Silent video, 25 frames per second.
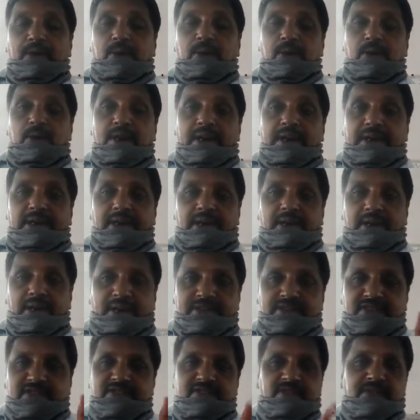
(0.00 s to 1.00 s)
crore 80
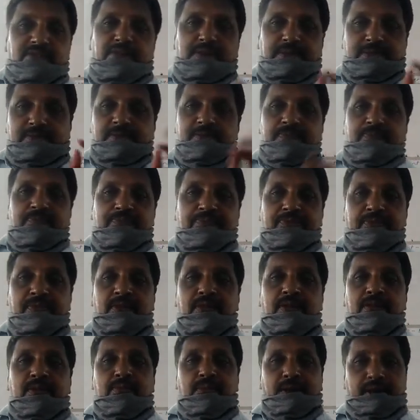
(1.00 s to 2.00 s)
lakhs is given.
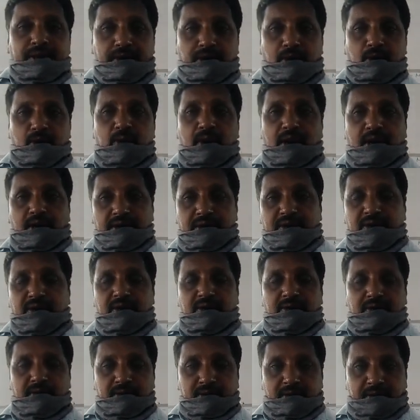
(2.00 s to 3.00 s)
But now
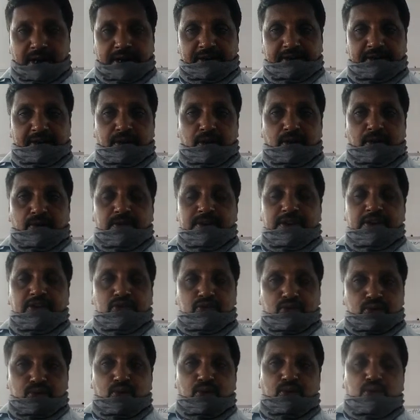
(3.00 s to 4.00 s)
right now it
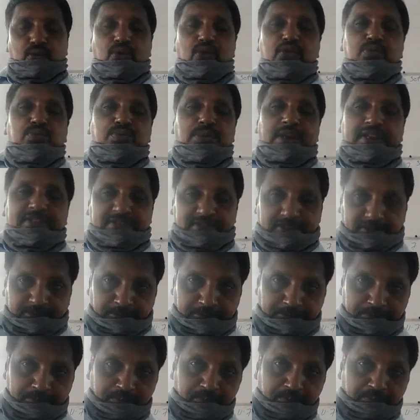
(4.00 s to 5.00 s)
is 2 crores plus.
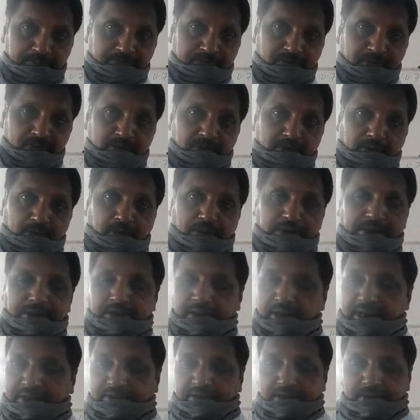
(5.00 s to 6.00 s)
What
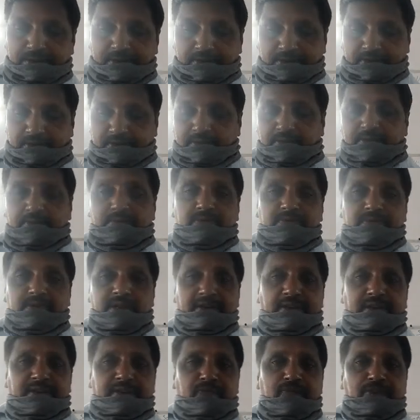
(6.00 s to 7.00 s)
it like that?
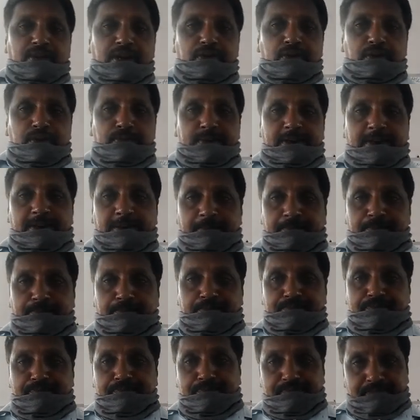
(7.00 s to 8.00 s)
Then followed by
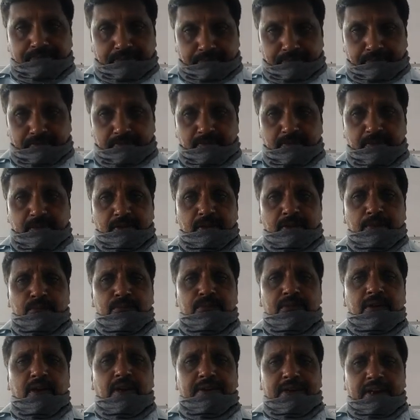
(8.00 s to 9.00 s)

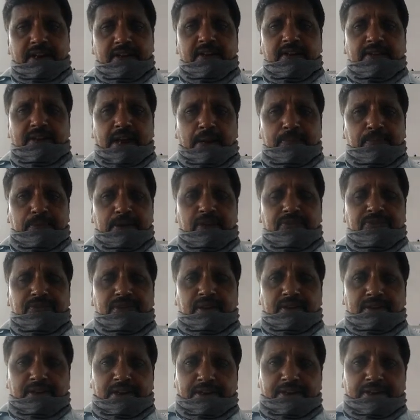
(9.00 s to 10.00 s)
the capital of
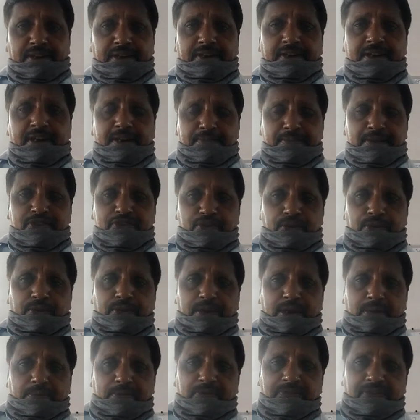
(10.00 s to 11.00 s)
the country, the
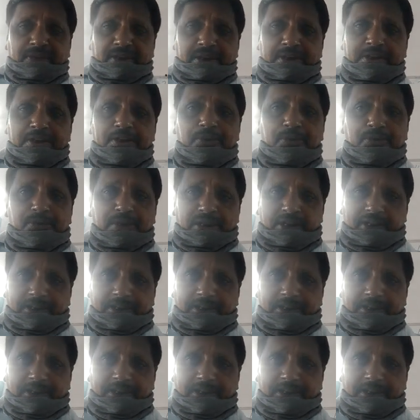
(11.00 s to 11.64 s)
administrative capital of the country, New